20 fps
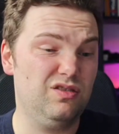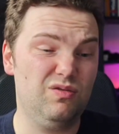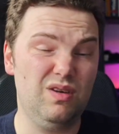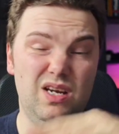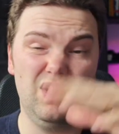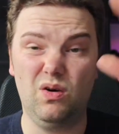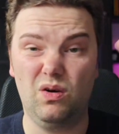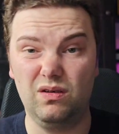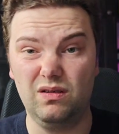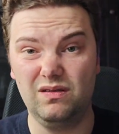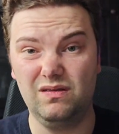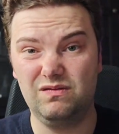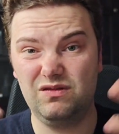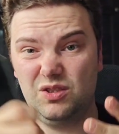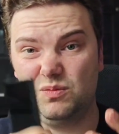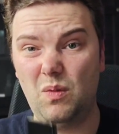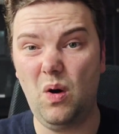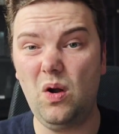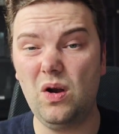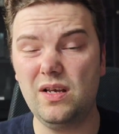screen or
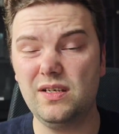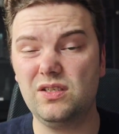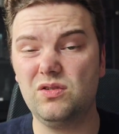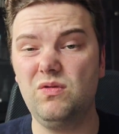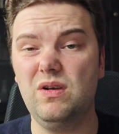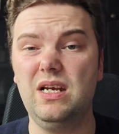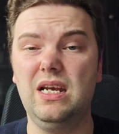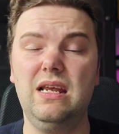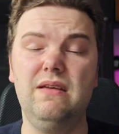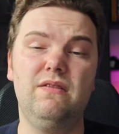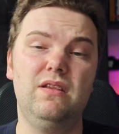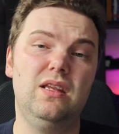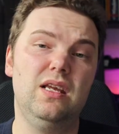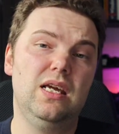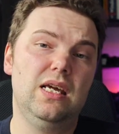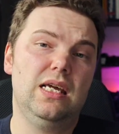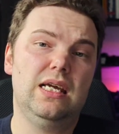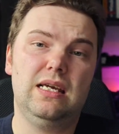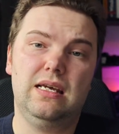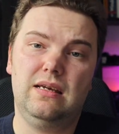smaller screen even,
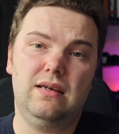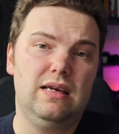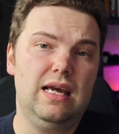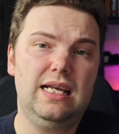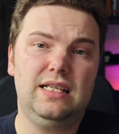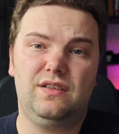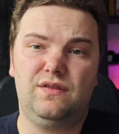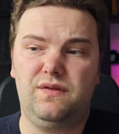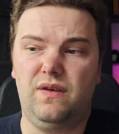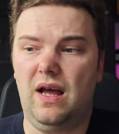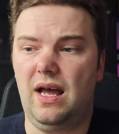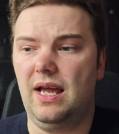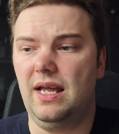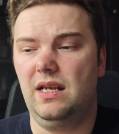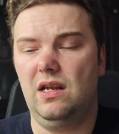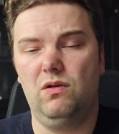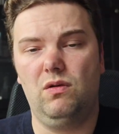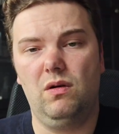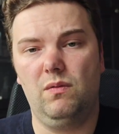it's fine. No